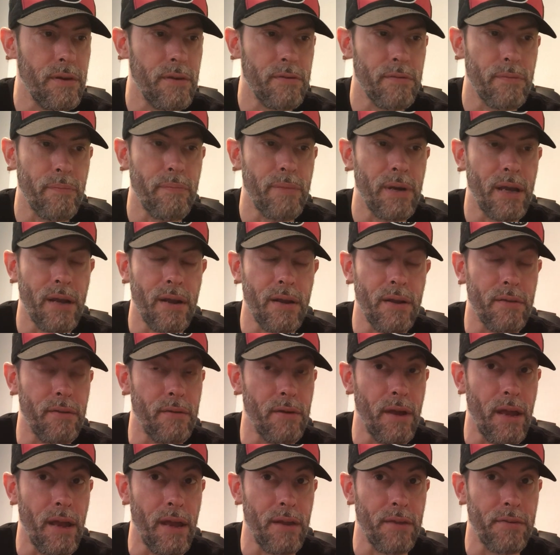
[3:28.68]
There's a band on the
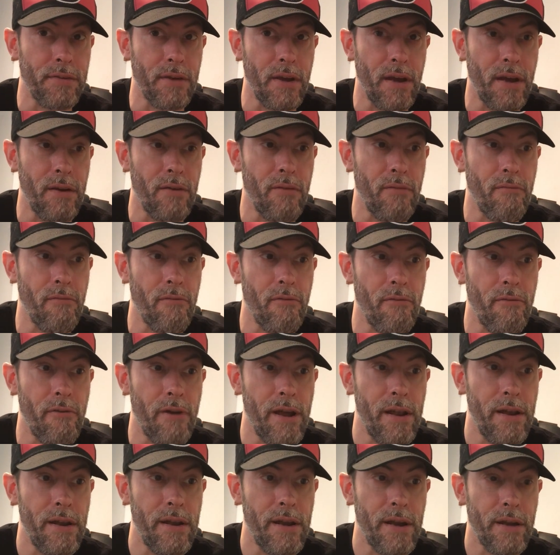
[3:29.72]
A side,
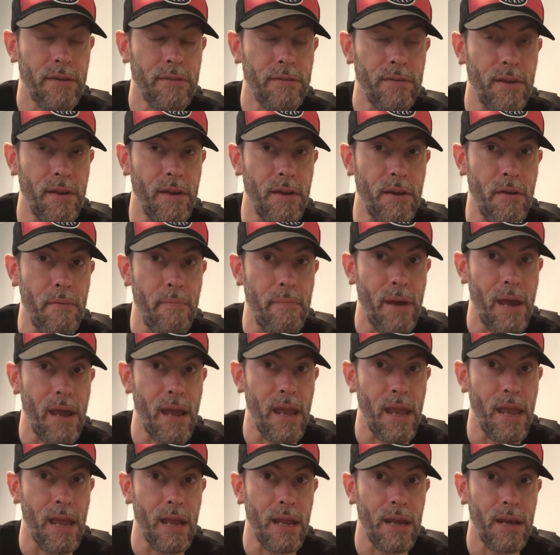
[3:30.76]
Rednecks in
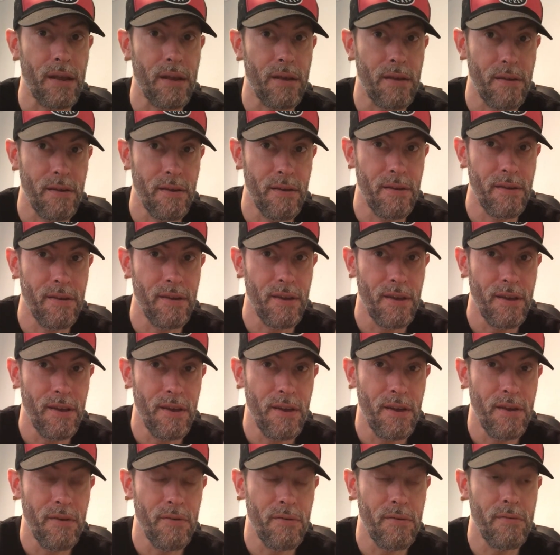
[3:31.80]
Pain.
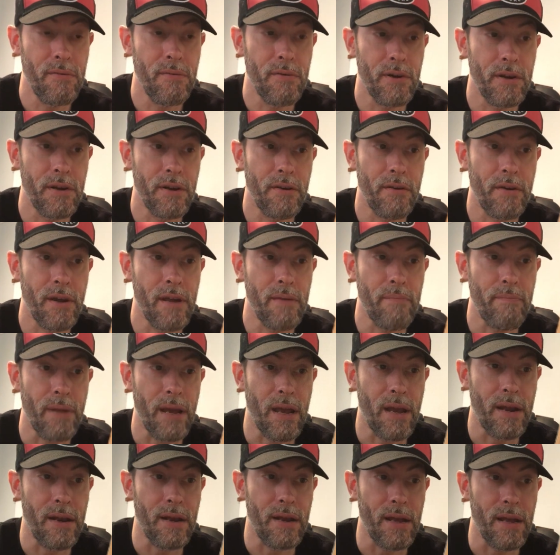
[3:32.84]
What a great
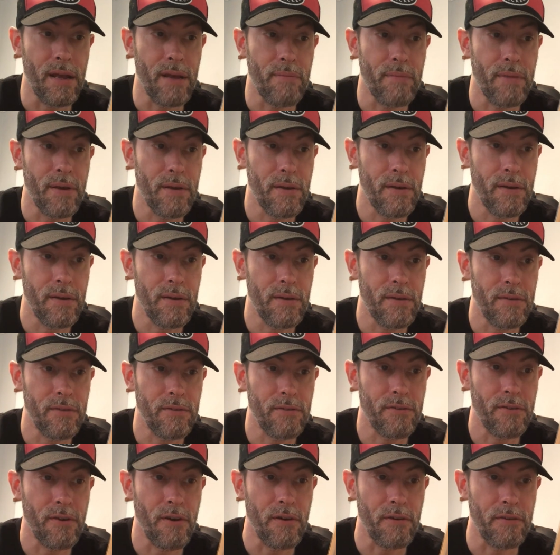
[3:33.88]
band name.
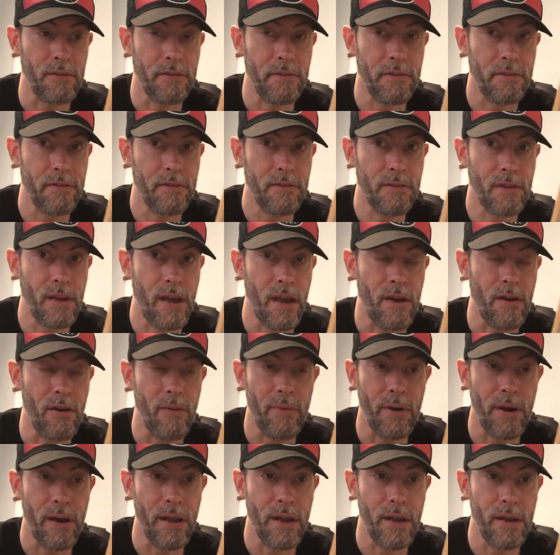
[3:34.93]
Song
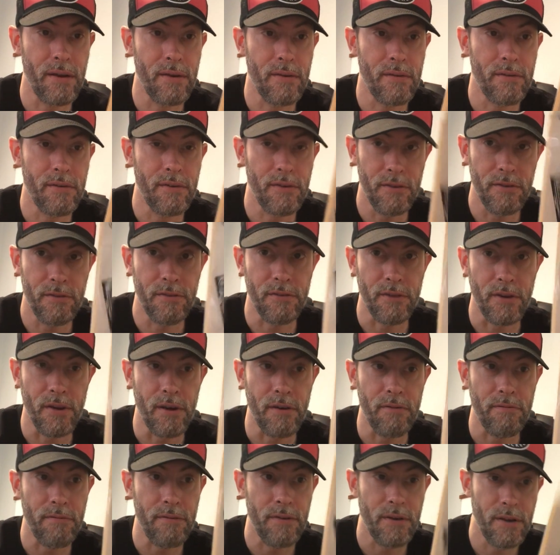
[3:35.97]
Scatterbrain. Good stuff.